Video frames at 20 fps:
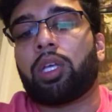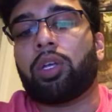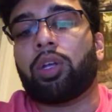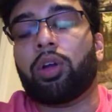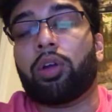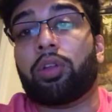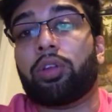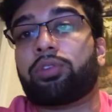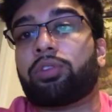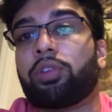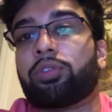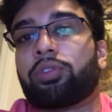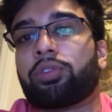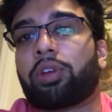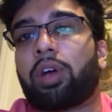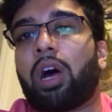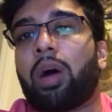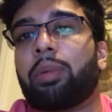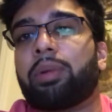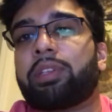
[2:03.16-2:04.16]
the
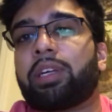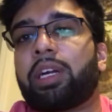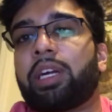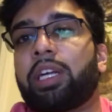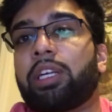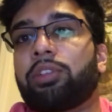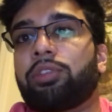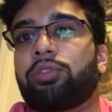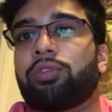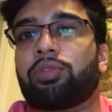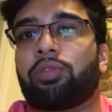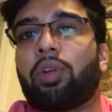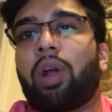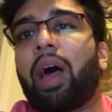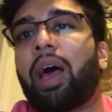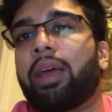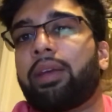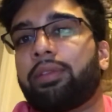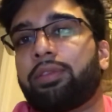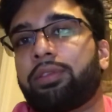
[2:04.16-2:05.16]
social commentary
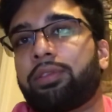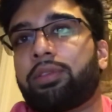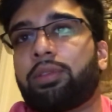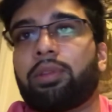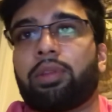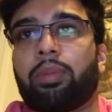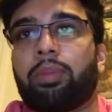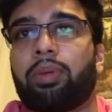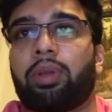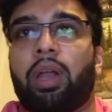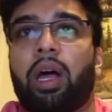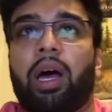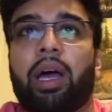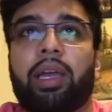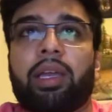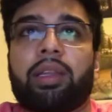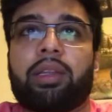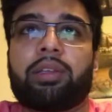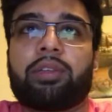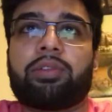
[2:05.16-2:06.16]
drives the
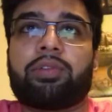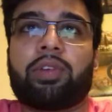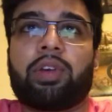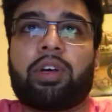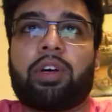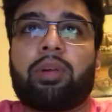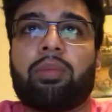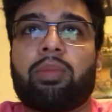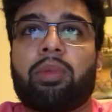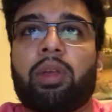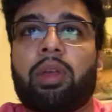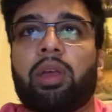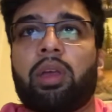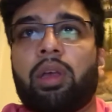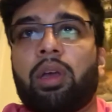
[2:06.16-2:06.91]
plot in this film.